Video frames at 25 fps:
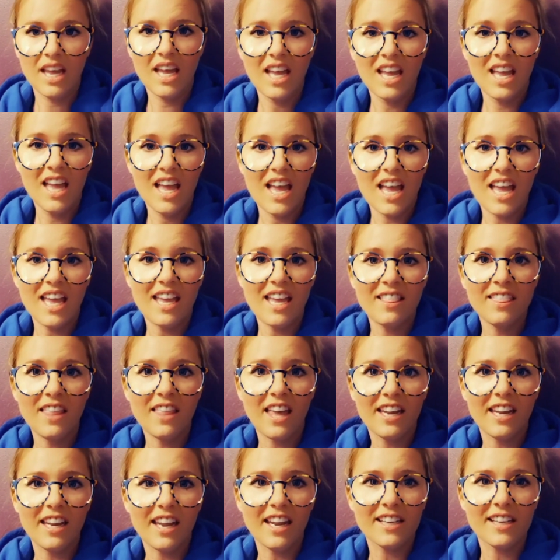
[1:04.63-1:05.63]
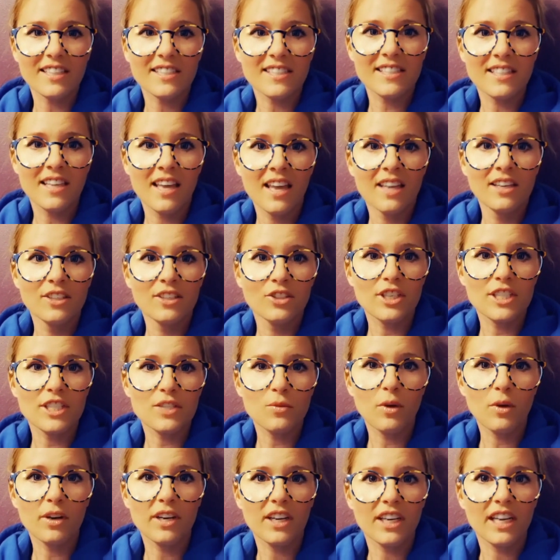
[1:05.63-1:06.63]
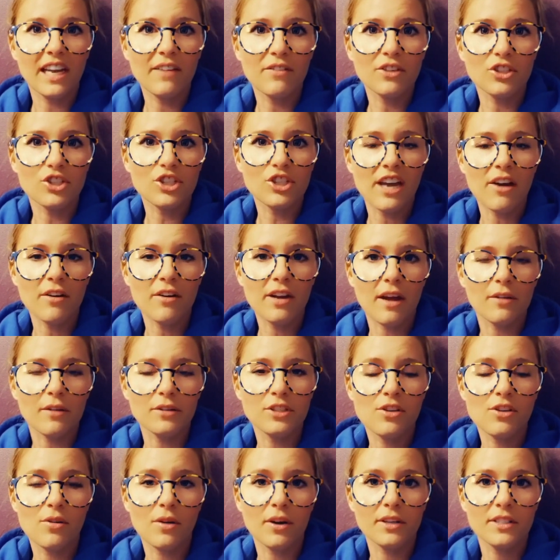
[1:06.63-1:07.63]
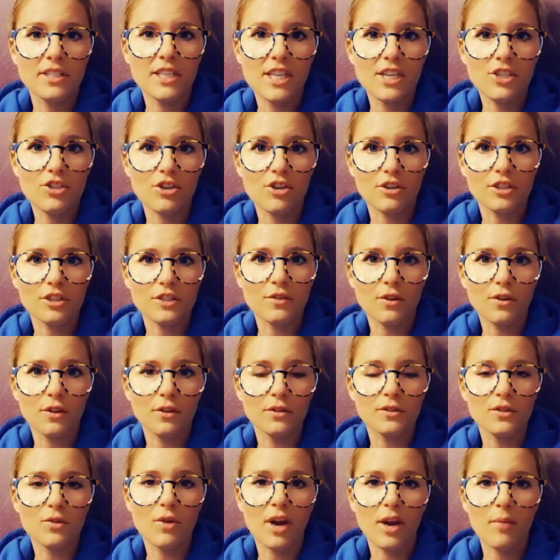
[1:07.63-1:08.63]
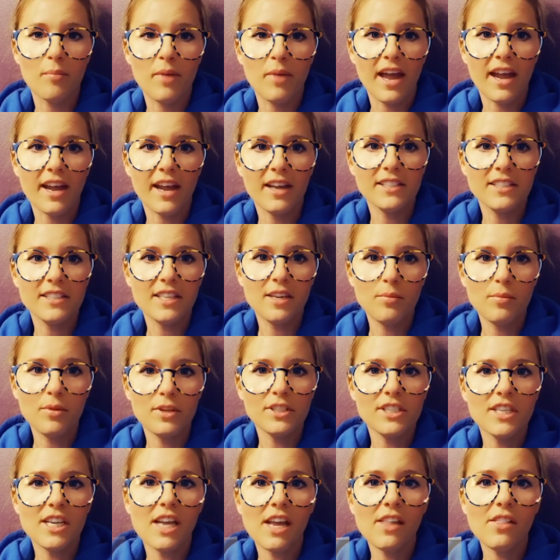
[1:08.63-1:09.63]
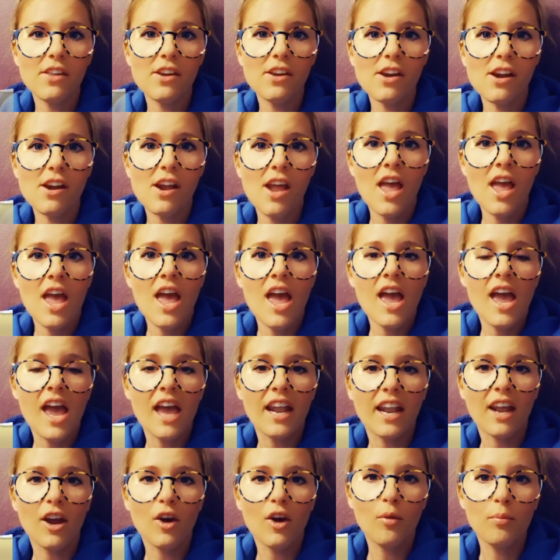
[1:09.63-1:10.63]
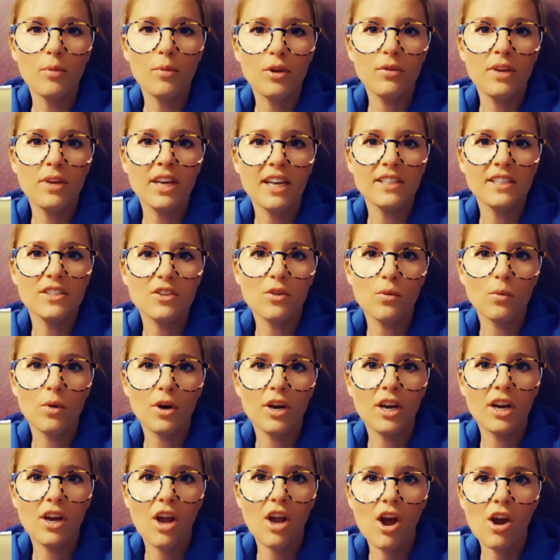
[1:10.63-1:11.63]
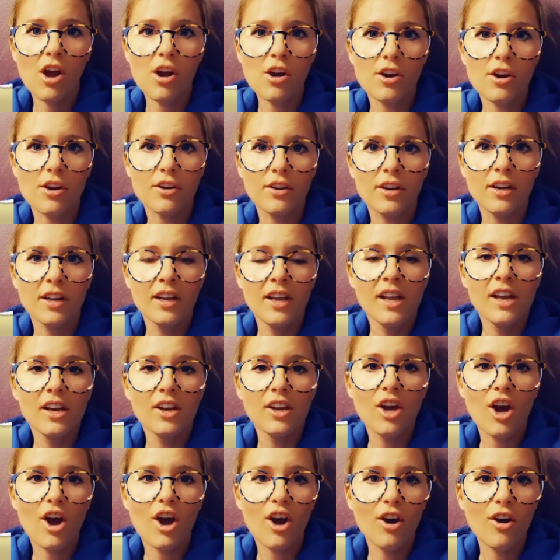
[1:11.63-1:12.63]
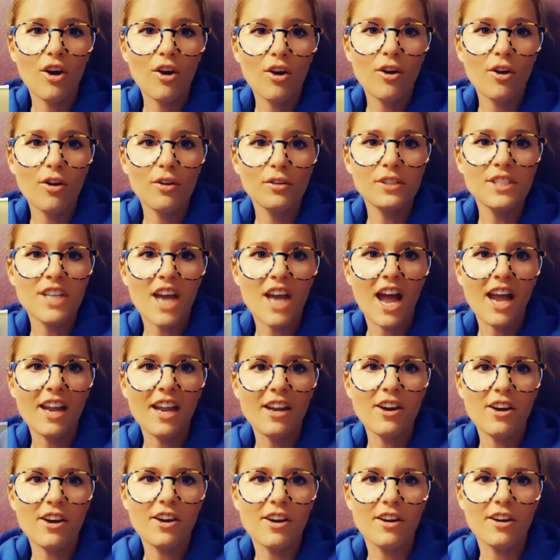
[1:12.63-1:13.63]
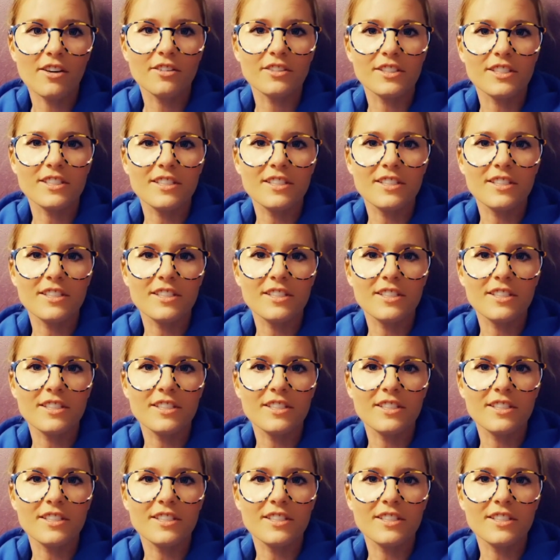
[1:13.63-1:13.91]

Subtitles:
Hey, Lennox. Just wanted to give a shout out to our teachers for those great packets they put together. And I hope you kids are working hard. Go Tigers!